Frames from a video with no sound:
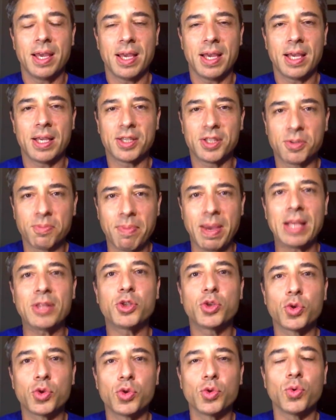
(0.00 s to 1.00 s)
is meant
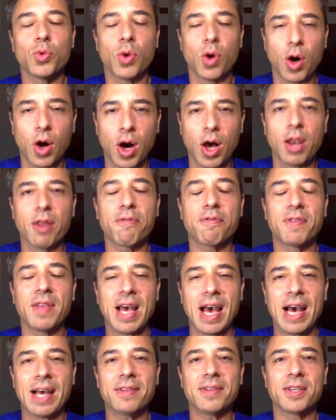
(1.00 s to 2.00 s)
to do all of
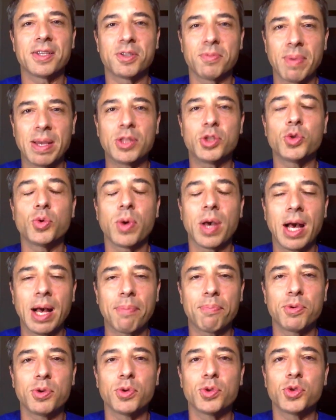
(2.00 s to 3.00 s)
that, is meant to
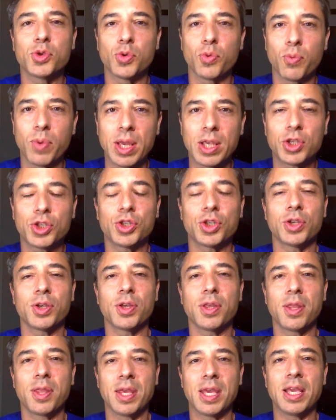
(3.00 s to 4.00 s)
help you to reach
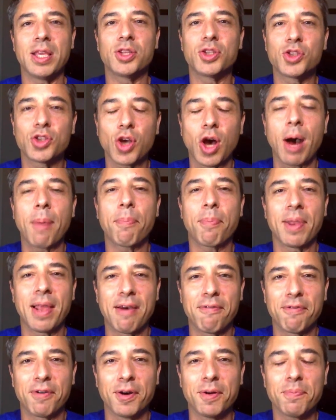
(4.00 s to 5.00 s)
the top
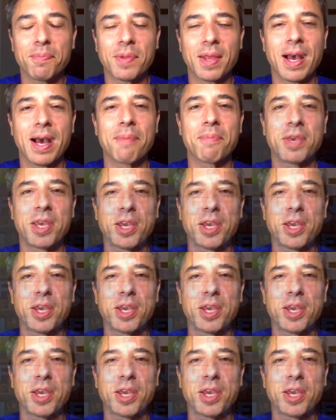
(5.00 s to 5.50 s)
level. I'm